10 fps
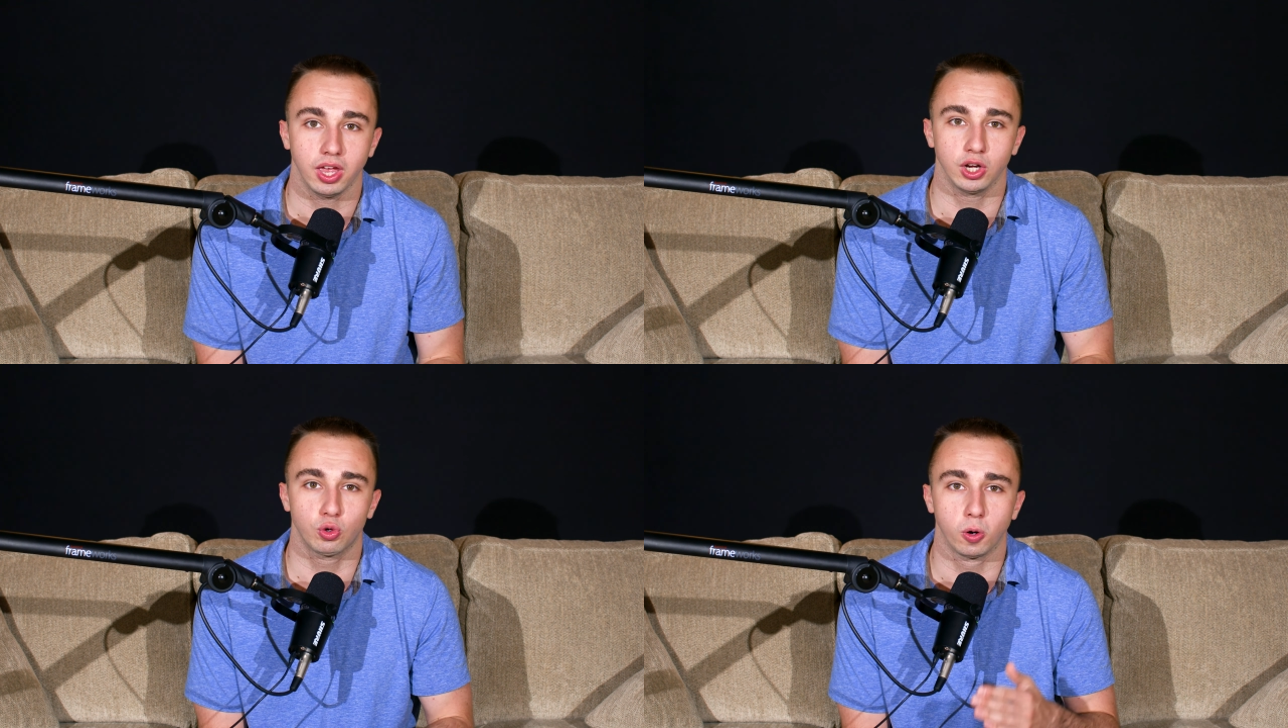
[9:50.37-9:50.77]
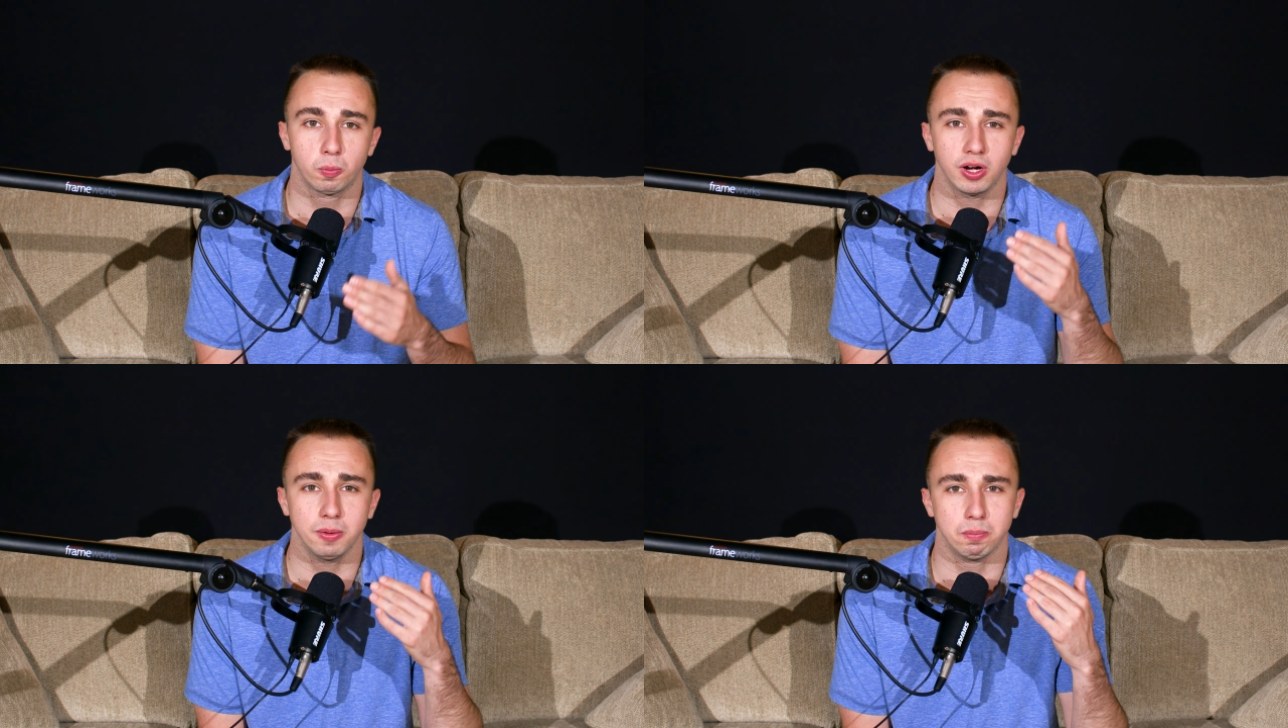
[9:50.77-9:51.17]

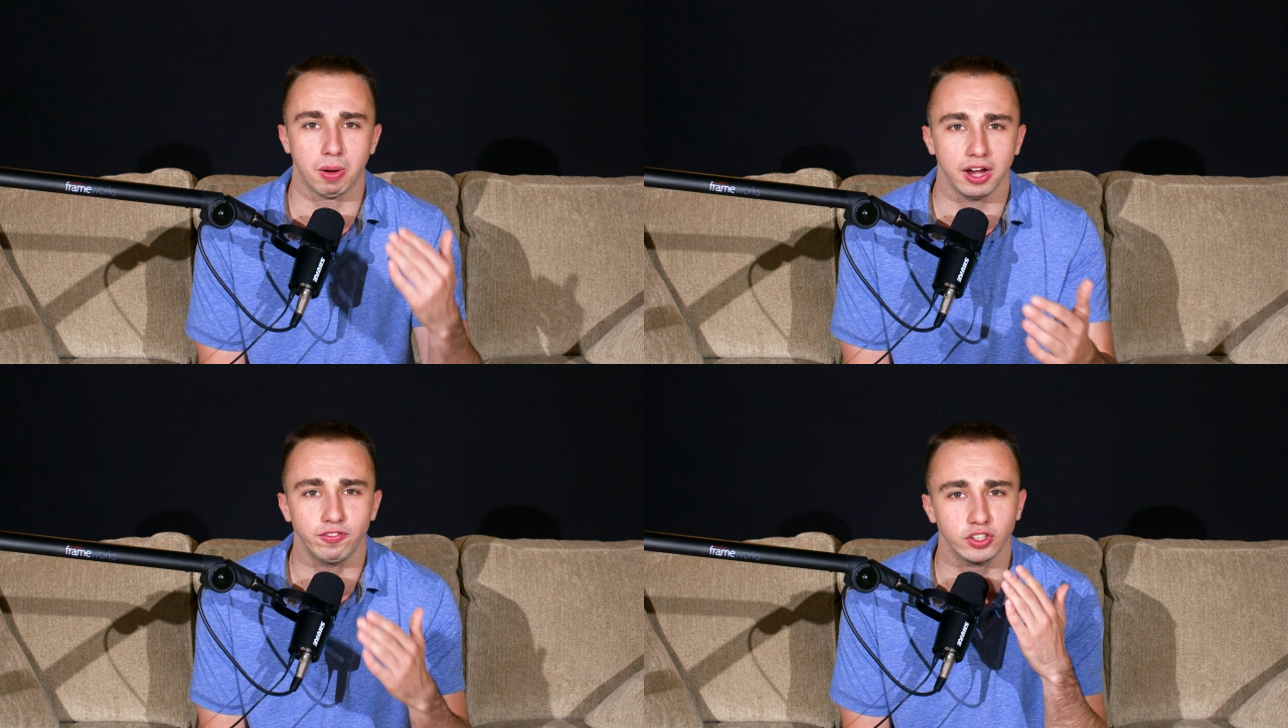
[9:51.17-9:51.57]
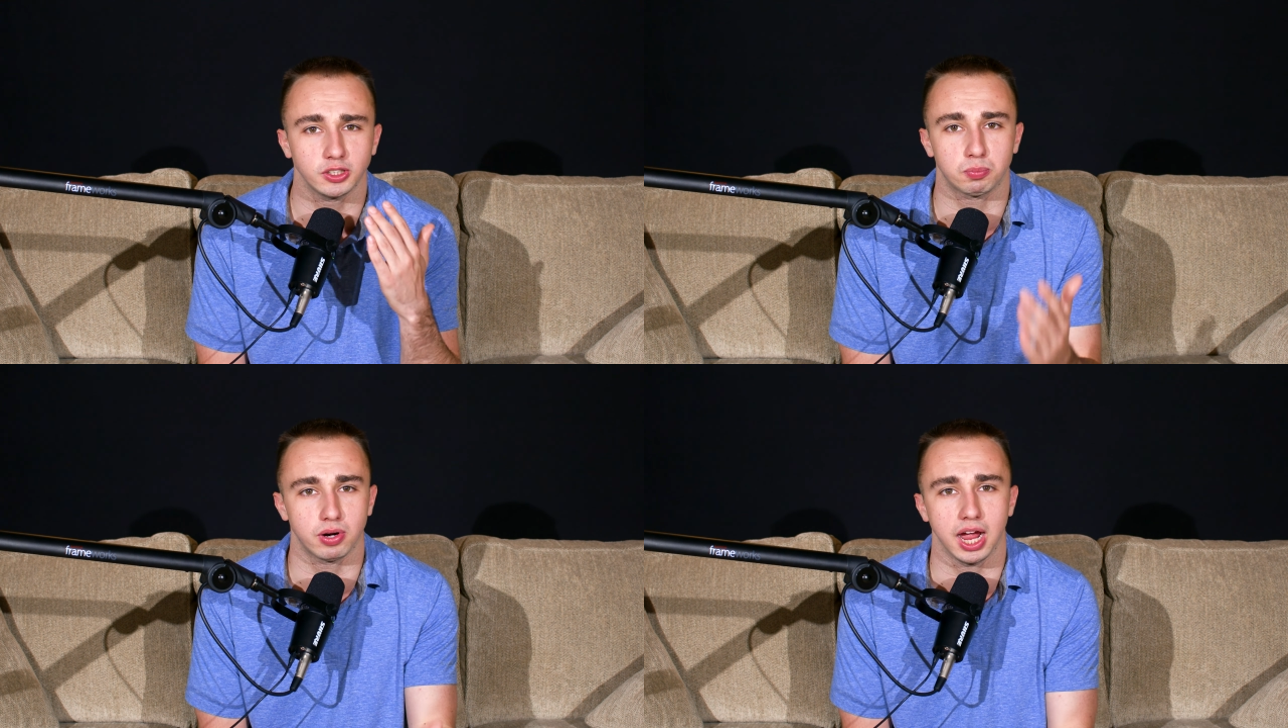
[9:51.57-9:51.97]
Incorporate
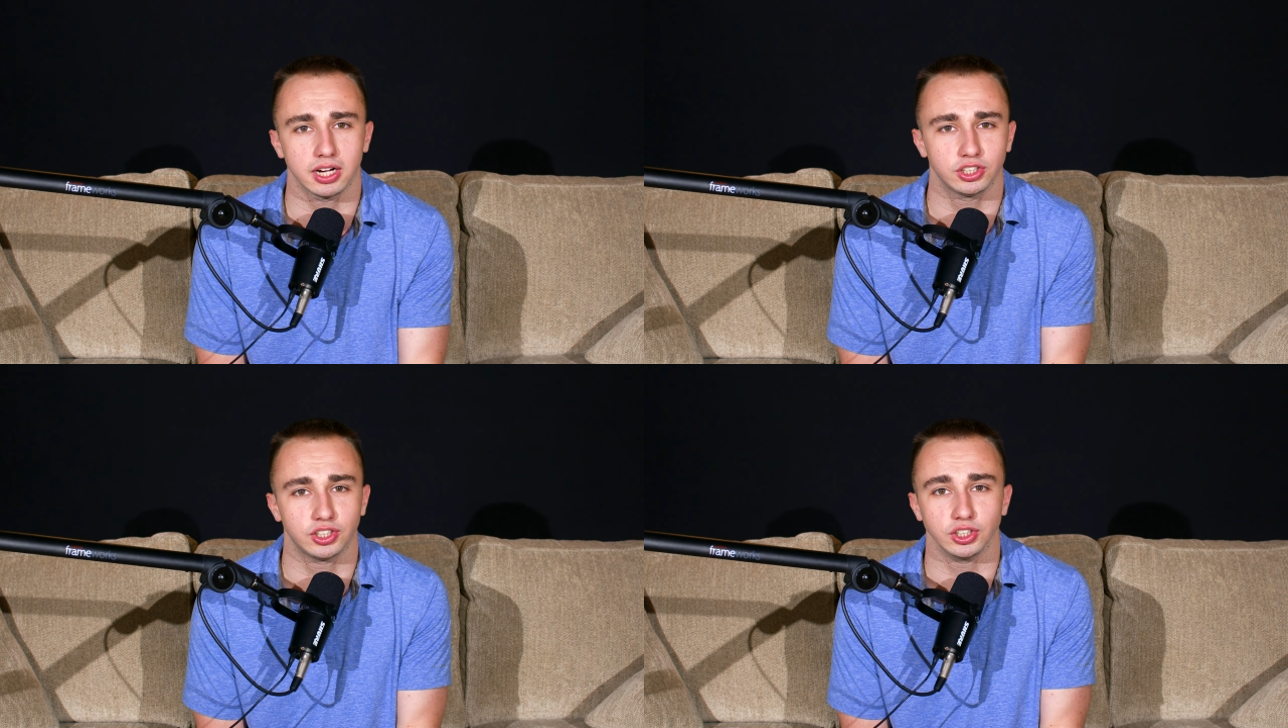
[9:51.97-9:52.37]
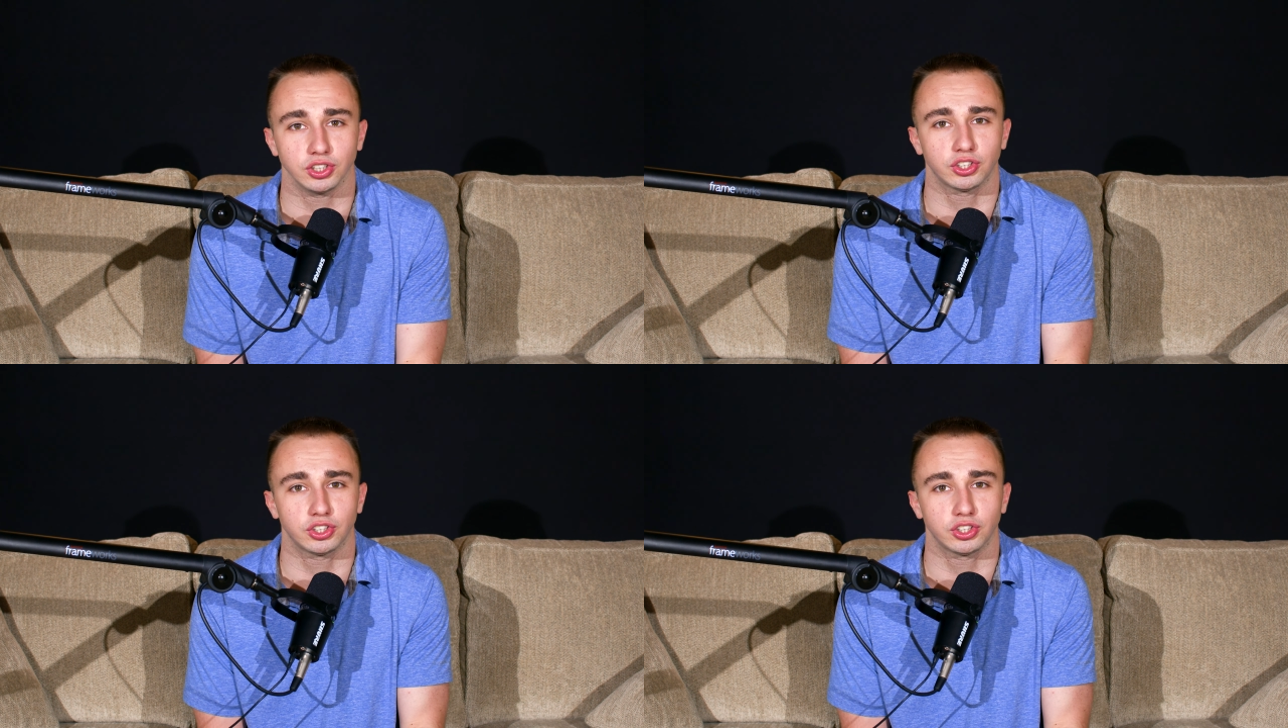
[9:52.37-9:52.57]
mindfulness practices